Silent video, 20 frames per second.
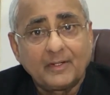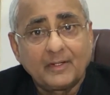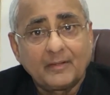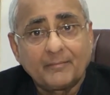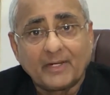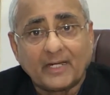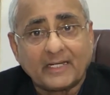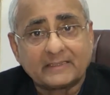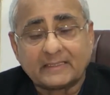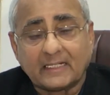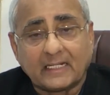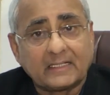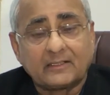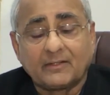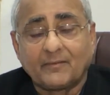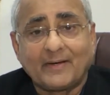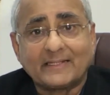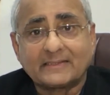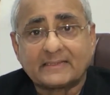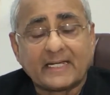because
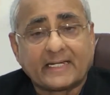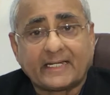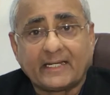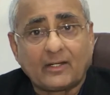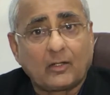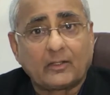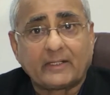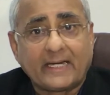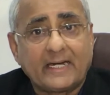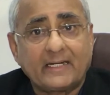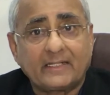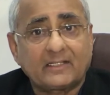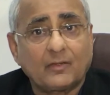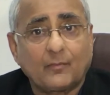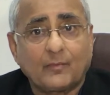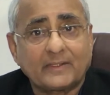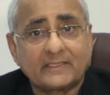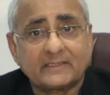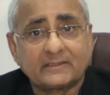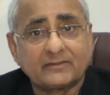otherwise I cannot enter
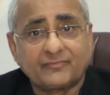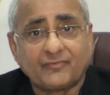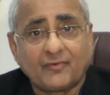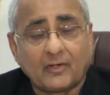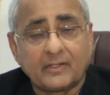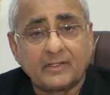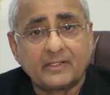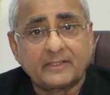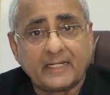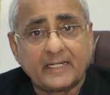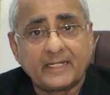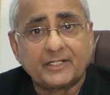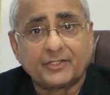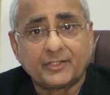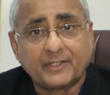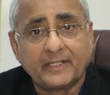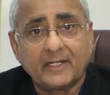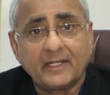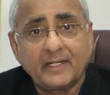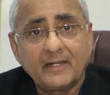what is a foreign
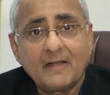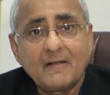territory.